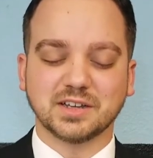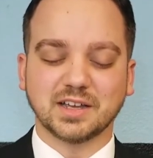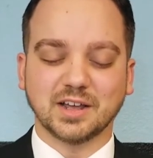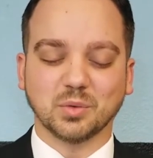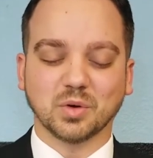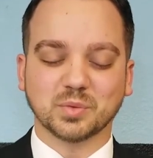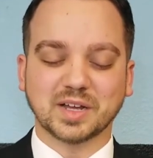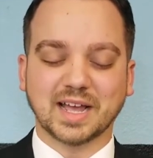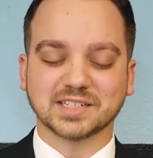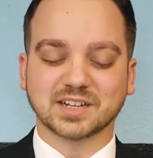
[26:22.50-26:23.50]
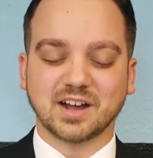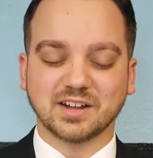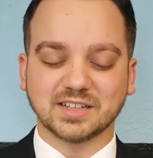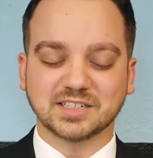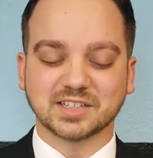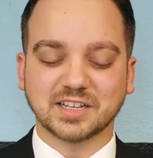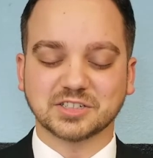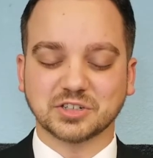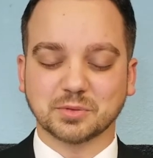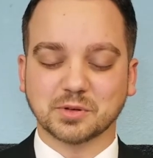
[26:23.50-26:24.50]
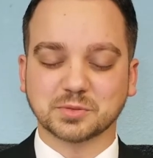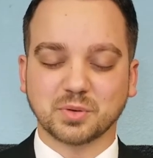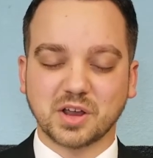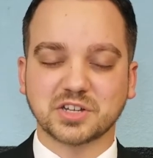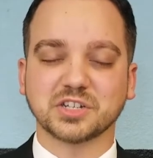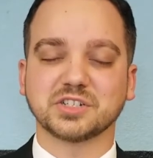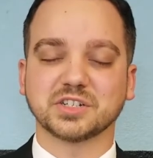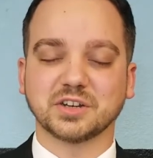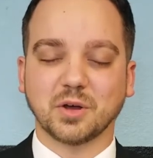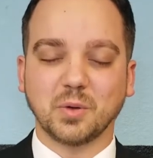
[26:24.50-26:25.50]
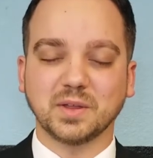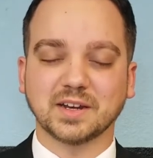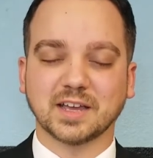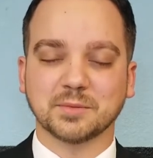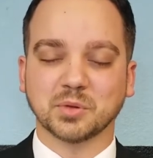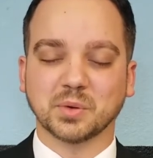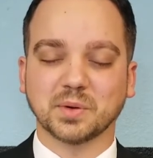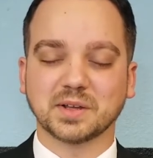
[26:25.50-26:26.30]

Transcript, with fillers: And Lord, we ask God these things in your most precious and holy name, Lord.